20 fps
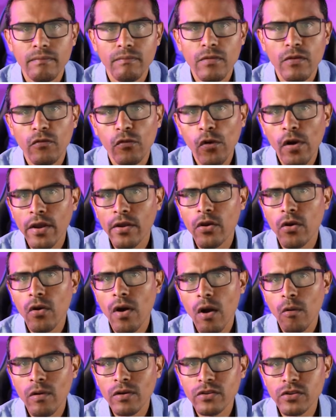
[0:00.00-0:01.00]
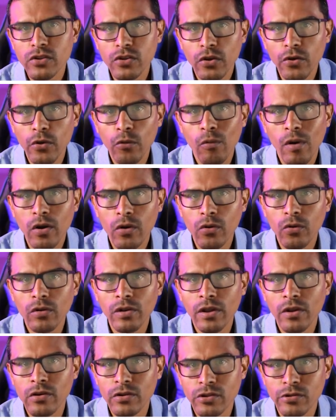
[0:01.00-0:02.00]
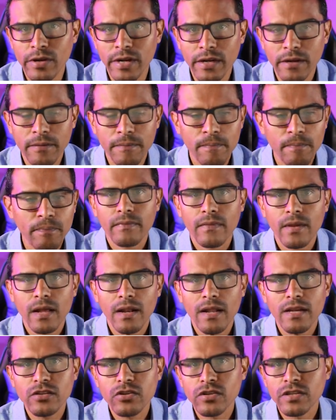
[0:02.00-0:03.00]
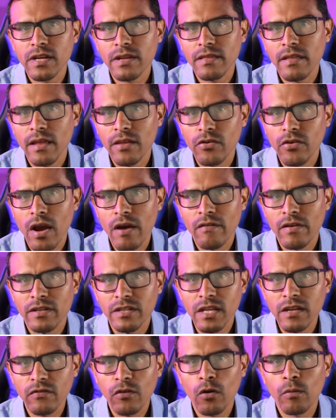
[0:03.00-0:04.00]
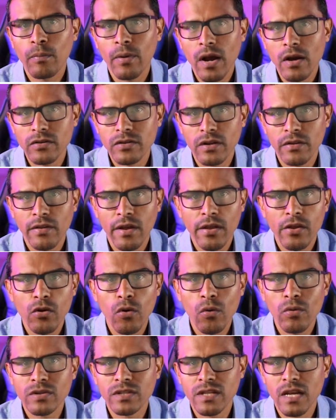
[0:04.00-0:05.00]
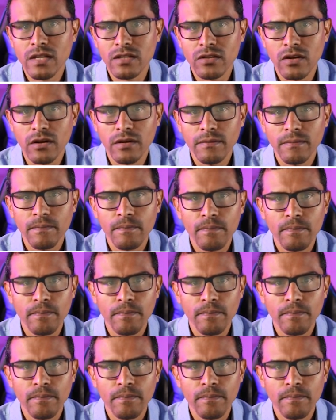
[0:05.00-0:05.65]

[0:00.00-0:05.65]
Before I go, I want to show you one cool little trick. Let's just say that you have a default browser that you always test on.